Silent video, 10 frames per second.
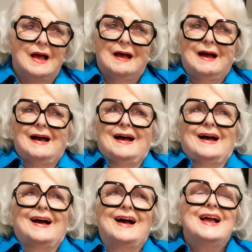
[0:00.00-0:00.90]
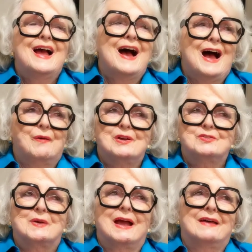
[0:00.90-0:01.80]
I
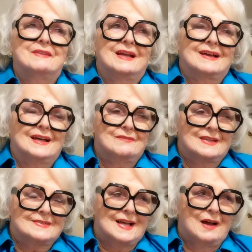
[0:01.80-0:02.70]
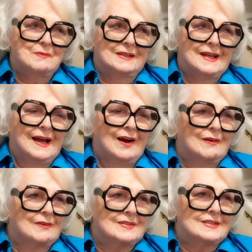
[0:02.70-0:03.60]
wish we had that kind of excitement
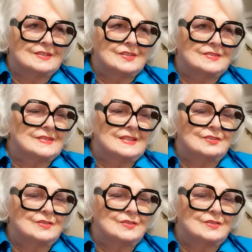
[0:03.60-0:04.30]
now, because it was